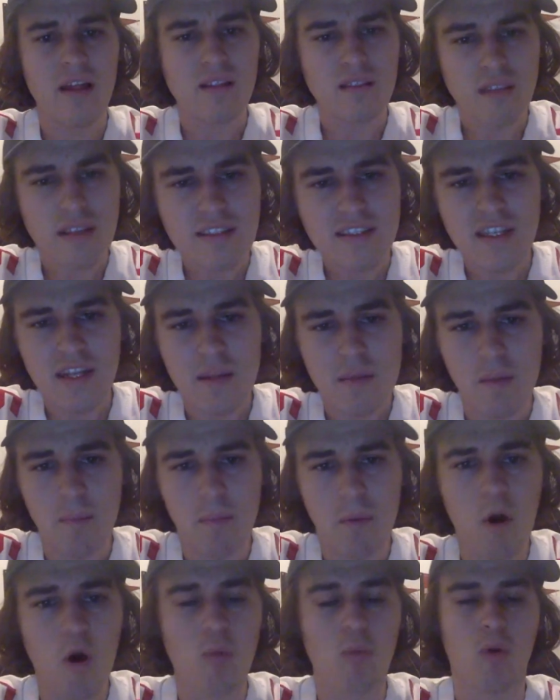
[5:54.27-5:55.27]
Let's get him the
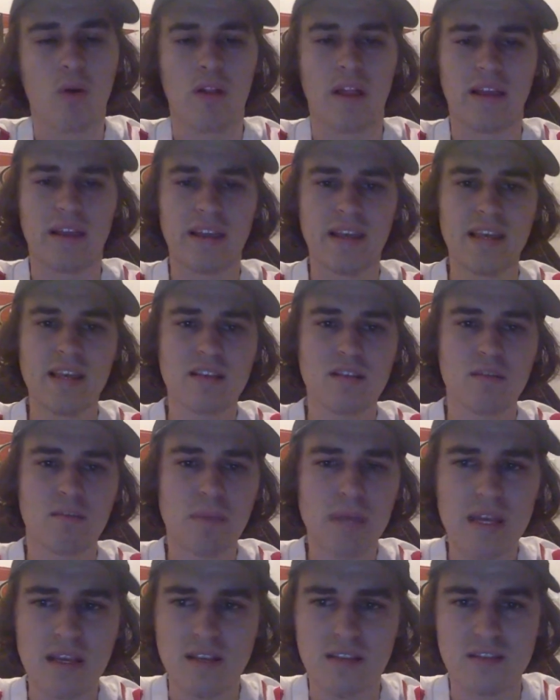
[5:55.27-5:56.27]
ball more. Like he's a
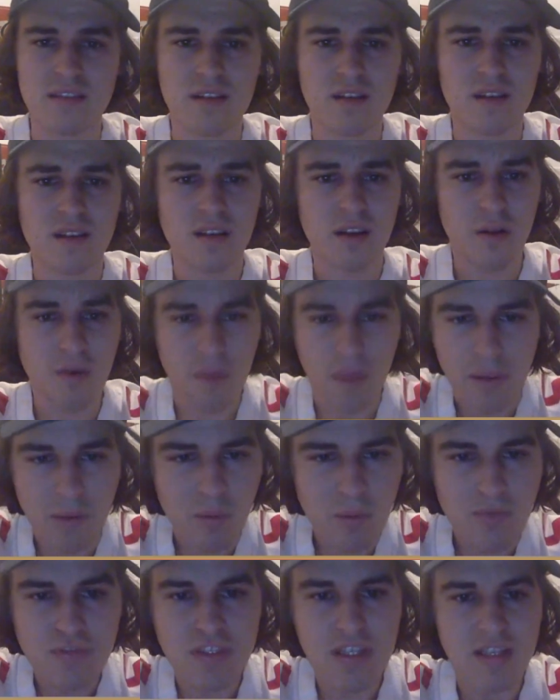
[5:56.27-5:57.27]
beast. Like
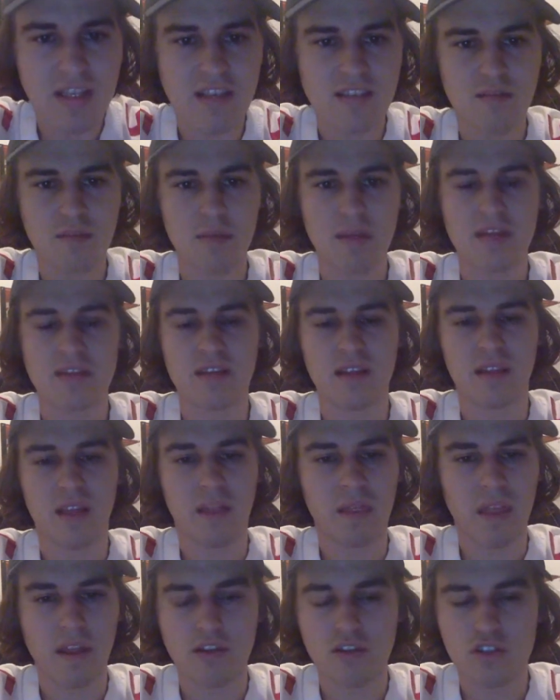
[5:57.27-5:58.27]
we've seen that he's a beast, and
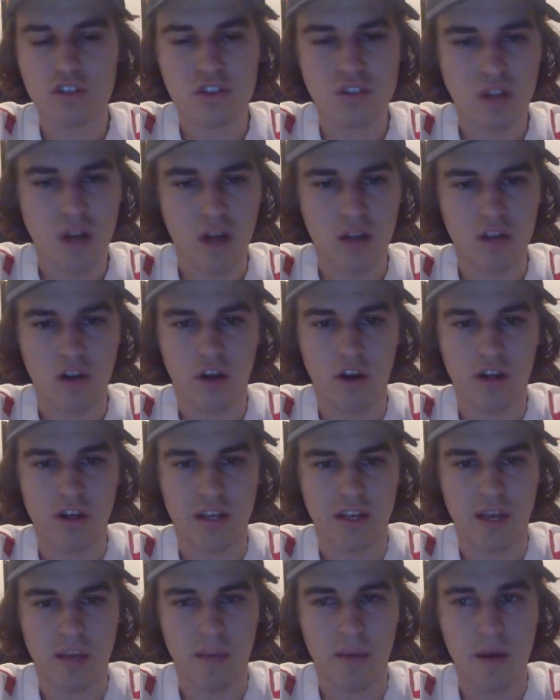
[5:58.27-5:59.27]
that they're just not
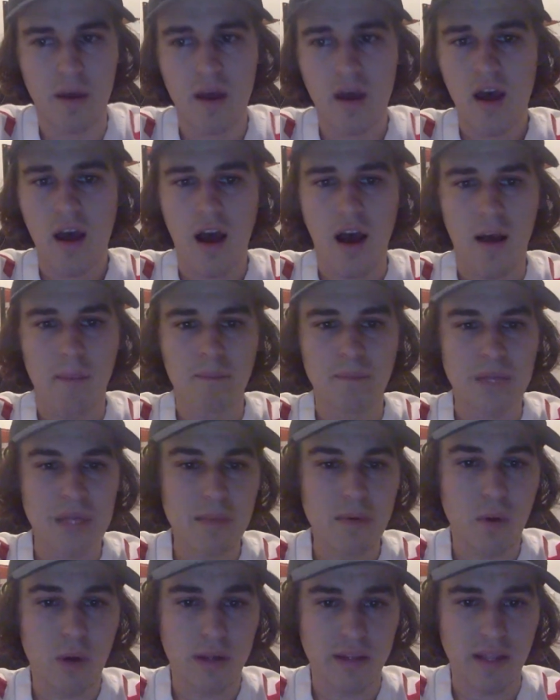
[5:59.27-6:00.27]
targeting him.
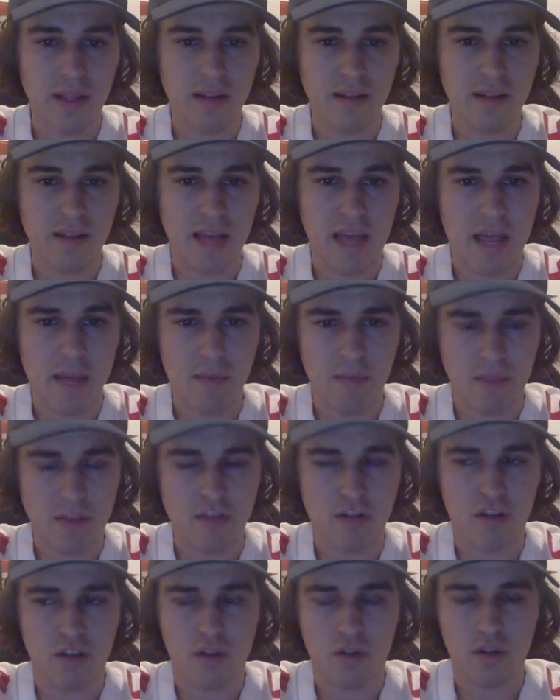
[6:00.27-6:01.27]
Debo at the end of the game, they
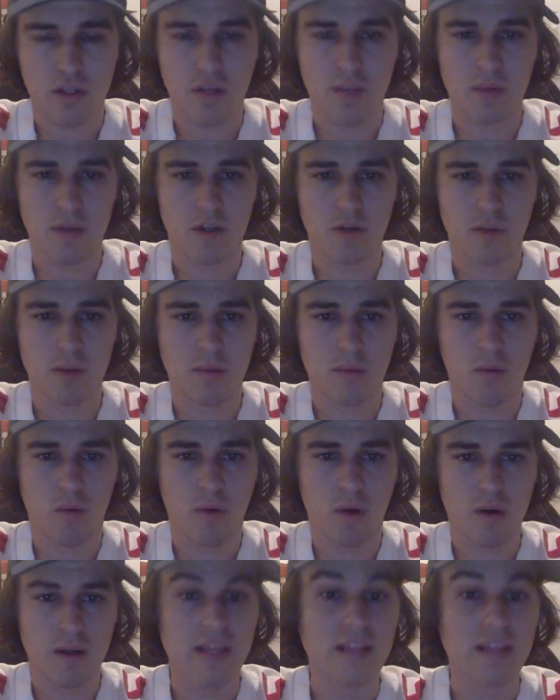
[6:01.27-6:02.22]
start to throw to him a little bit more.